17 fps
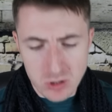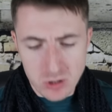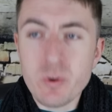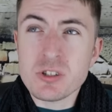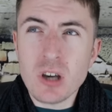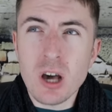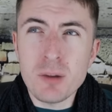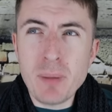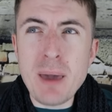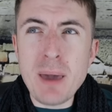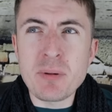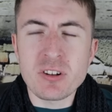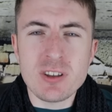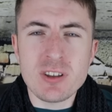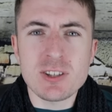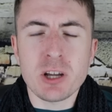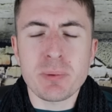which on paper
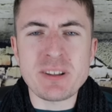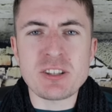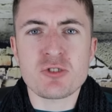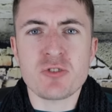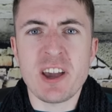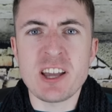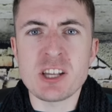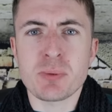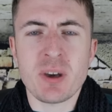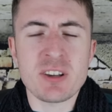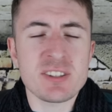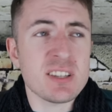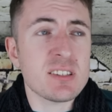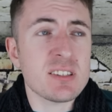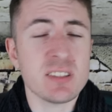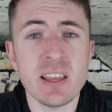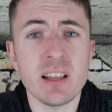does look a bit strange because
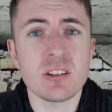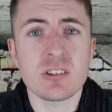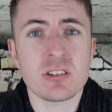he still